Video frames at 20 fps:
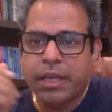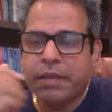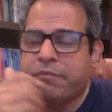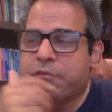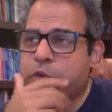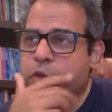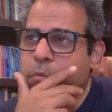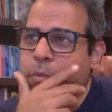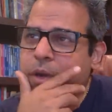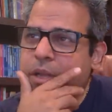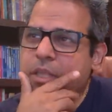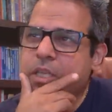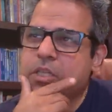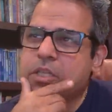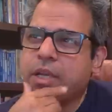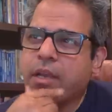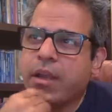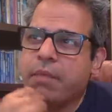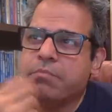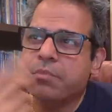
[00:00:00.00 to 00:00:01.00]
If Jupiter
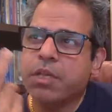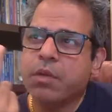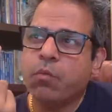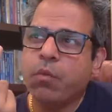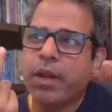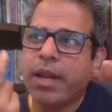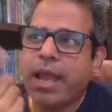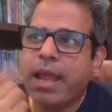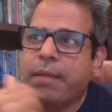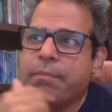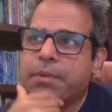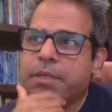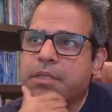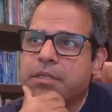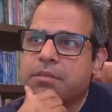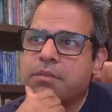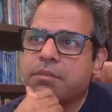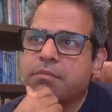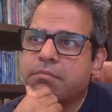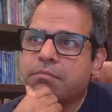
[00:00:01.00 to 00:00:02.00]
Dasha comes in, what
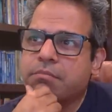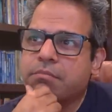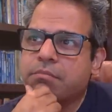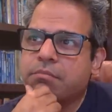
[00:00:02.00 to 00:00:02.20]
happens?